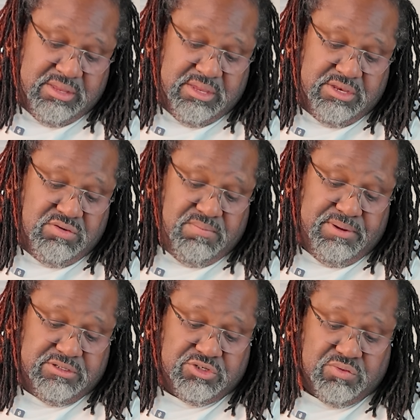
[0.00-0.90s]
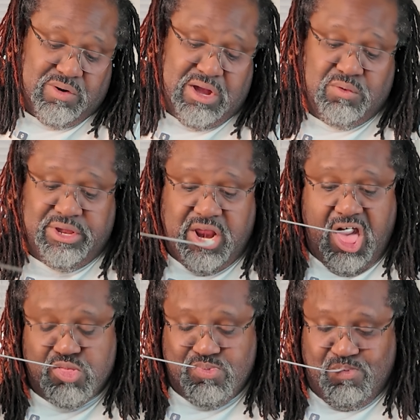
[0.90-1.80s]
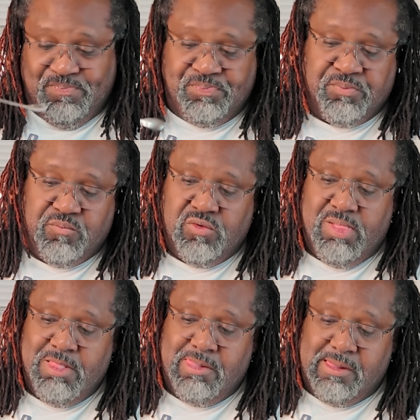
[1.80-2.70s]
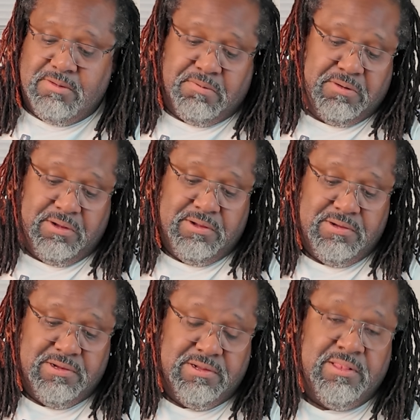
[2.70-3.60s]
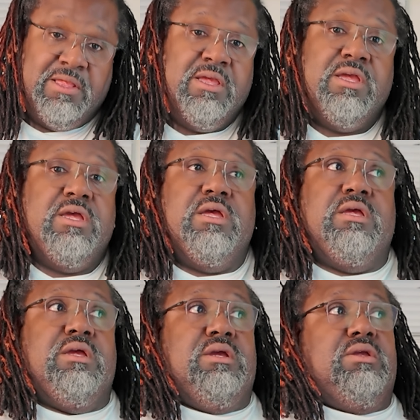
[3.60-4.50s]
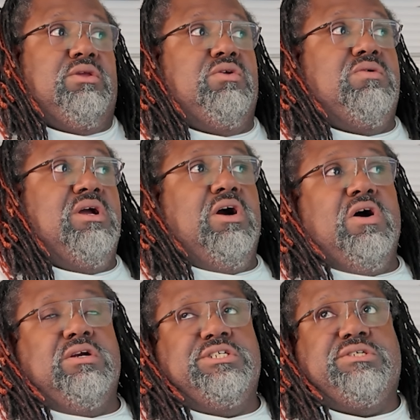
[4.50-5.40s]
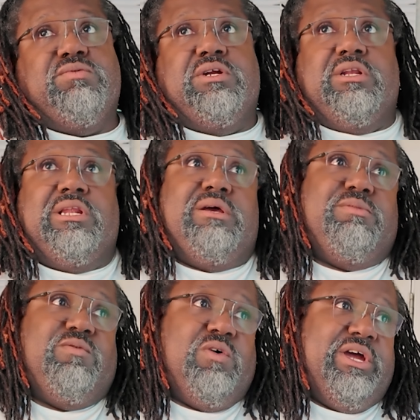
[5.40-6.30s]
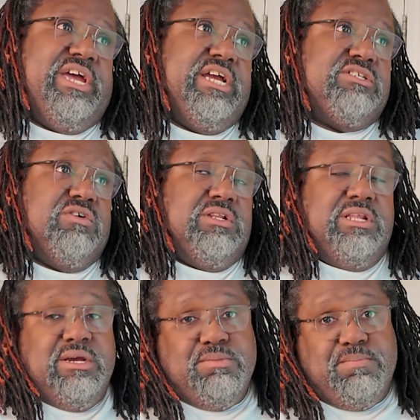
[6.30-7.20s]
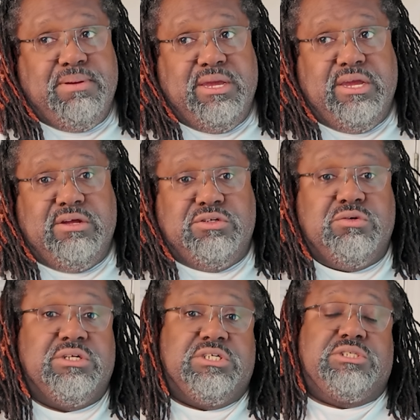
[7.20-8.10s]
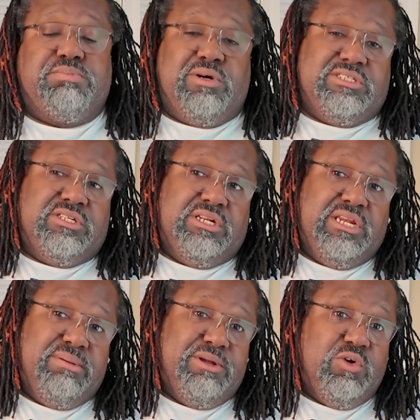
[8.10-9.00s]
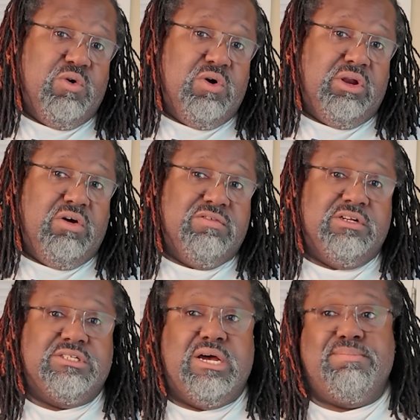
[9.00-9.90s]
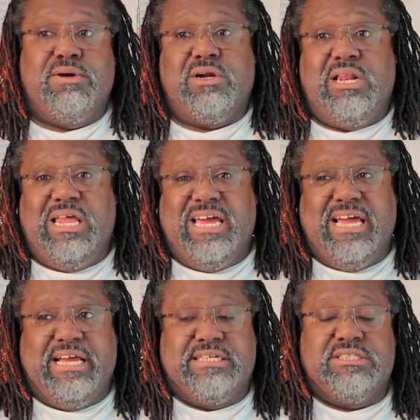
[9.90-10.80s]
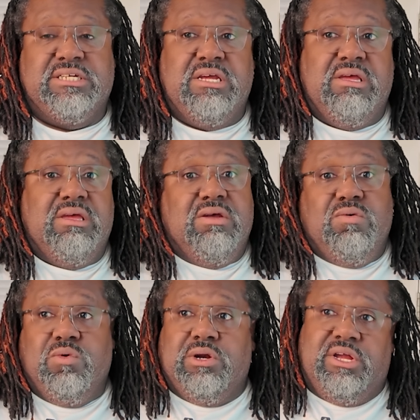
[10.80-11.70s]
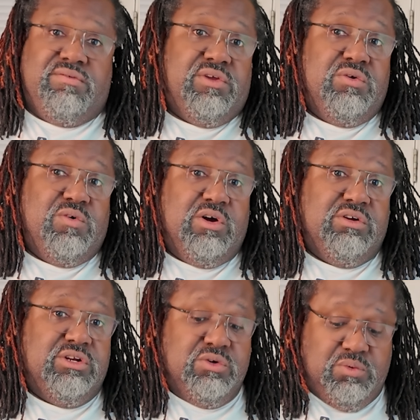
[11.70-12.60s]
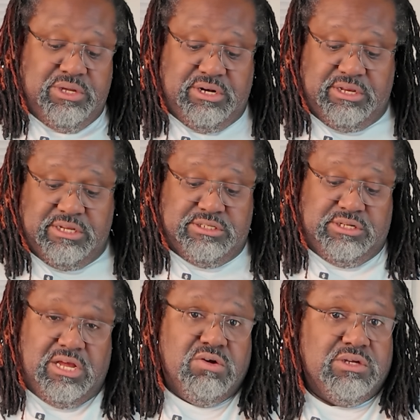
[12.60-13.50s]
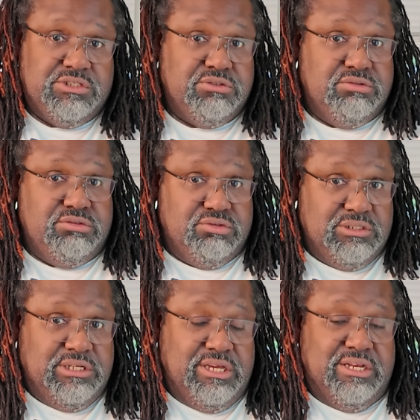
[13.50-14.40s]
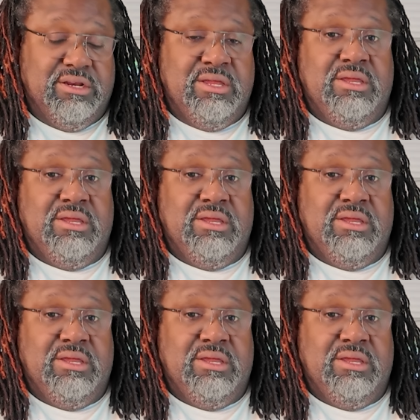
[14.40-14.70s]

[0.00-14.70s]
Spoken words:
And you can put a straw in it. That's pretty good. You can garnish it with a lemon wedge or a lemon peel. You can express the lemon oil over the top of the glass. Whatever you want to do with it, as long as you drink it,